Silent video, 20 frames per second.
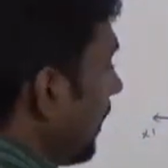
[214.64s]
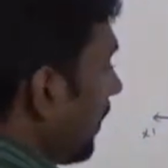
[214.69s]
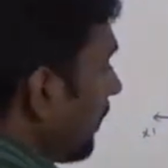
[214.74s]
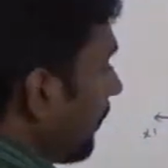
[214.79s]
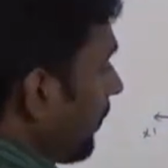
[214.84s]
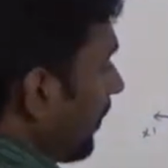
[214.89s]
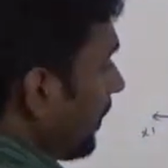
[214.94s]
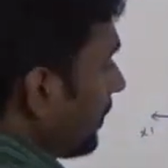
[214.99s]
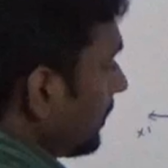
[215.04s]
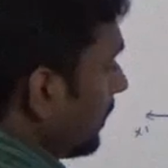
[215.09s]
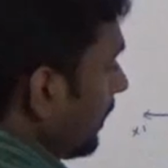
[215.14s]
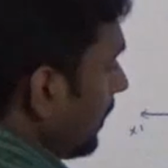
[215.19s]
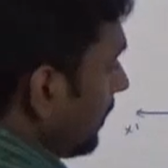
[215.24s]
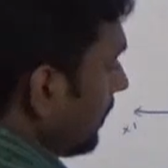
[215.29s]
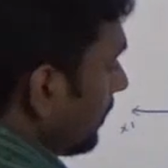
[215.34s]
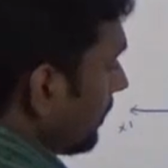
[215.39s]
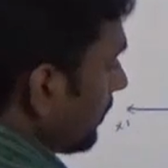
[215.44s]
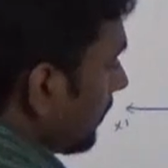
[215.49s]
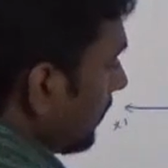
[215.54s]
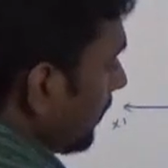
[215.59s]
fx
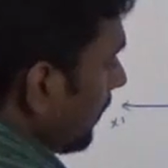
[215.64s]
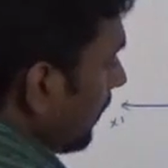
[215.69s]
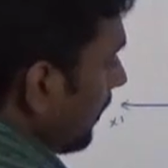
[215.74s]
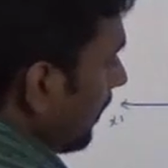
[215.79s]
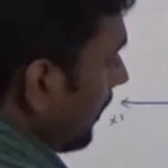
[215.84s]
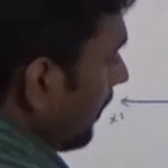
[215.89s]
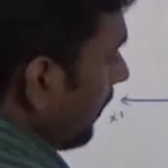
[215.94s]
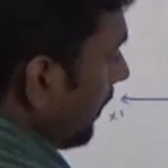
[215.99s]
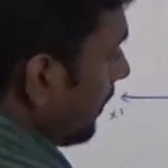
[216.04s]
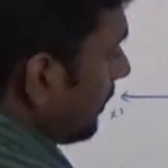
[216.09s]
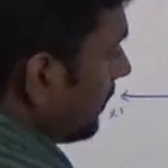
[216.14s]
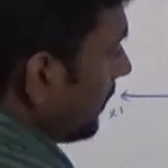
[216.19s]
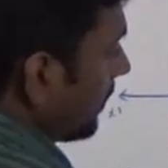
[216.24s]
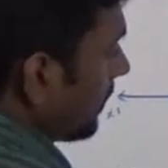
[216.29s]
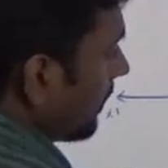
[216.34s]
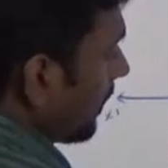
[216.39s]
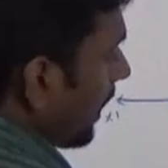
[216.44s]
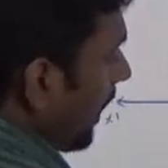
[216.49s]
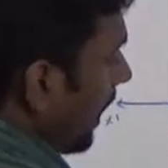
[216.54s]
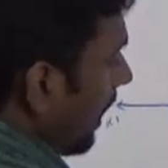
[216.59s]
is, in
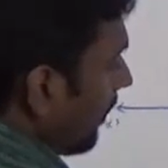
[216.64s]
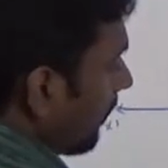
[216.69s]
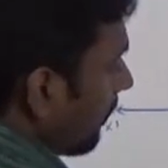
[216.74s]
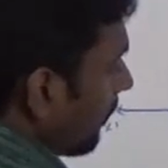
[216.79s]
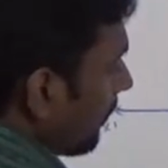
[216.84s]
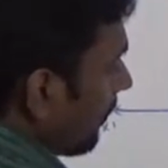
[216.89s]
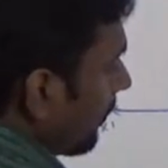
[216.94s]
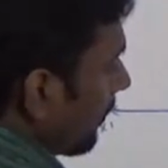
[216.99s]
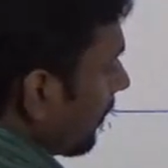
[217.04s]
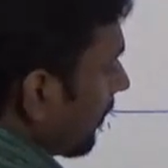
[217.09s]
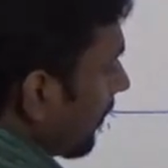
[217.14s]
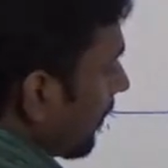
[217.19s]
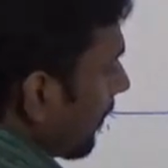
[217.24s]
this graph,